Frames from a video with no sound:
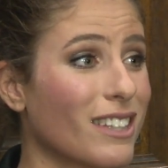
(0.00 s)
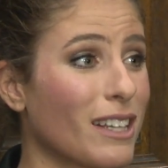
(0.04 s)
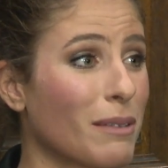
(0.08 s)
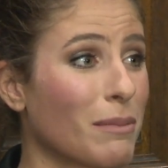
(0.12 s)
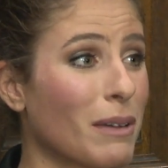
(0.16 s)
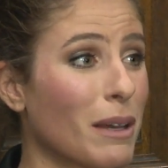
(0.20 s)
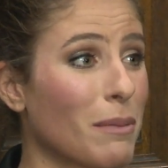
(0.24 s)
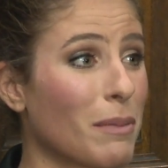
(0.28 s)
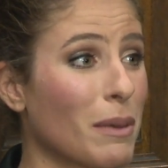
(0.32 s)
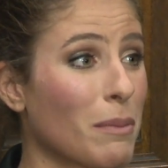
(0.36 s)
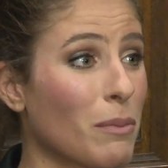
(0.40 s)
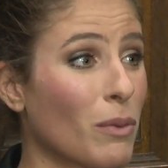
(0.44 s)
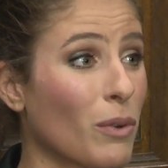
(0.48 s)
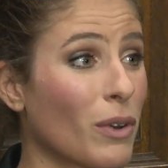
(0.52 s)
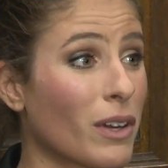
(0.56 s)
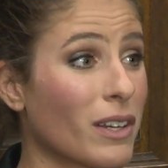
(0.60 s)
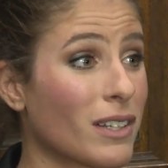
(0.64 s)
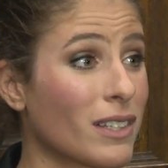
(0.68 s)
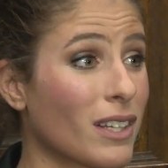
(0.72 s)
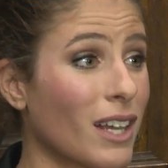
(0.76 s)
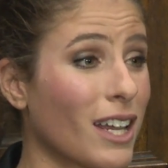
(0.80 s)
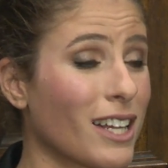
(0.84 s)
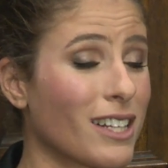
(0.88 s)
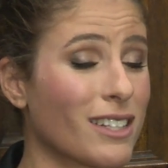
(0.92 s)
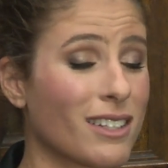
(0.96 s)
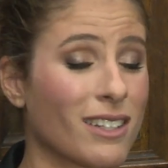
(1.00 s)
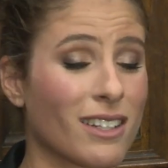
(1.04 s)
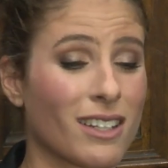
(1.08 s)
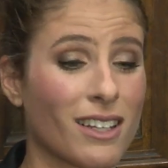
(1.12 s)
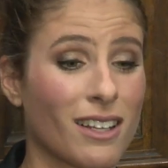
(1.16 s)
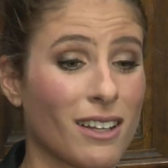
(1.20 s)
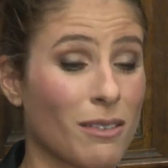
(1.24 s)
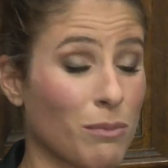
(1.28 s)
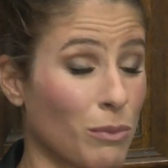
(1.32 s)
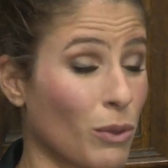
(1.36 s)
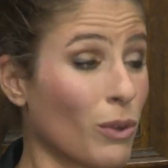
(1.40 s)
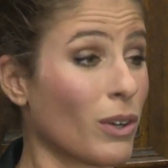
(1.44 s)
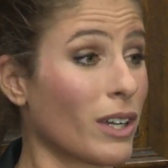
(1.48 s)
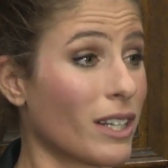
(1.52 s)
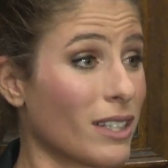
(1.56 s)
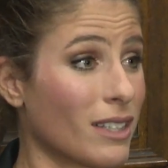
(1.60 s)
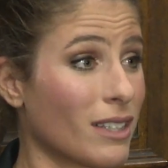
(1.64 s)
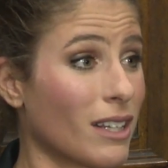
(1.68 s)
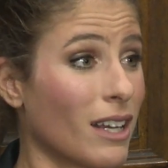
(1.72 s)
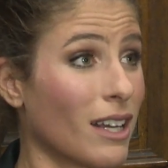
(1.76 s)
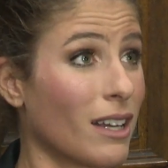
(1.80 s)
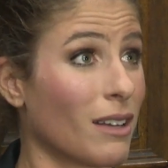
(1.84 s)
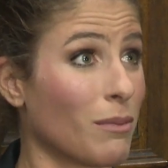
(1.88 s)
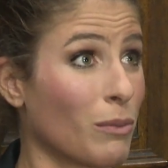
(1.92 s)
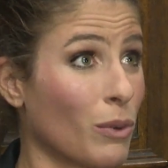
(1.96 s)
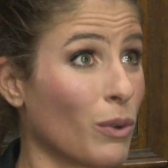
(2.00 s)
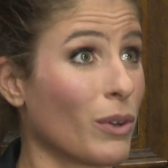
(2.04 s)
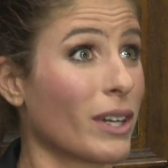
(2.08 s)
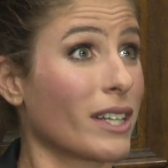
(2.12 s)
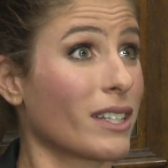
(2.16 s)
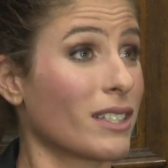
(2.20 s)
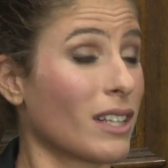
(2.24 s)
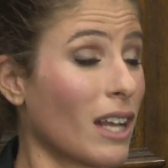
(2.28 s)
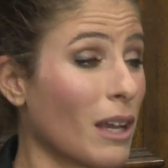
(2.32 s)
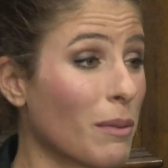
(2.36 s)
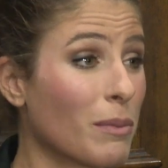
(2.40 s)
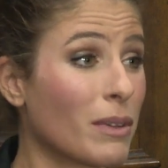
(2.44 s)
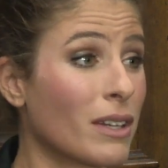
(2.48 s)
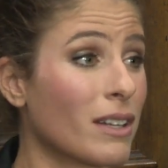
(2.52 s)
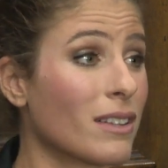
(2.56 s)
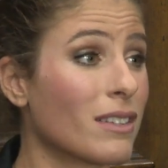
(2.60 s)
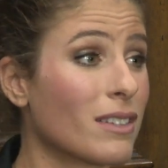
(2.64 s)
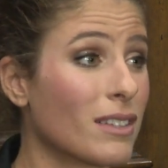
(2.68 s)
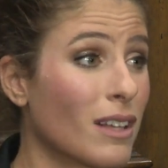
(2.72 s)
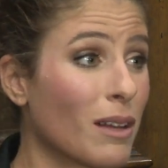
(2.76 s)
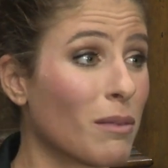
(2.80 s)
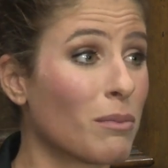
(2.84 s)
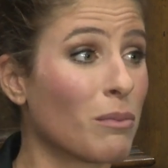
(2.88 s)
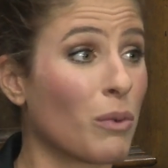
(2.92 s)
There might be more exciting, more, exci more excitement in some,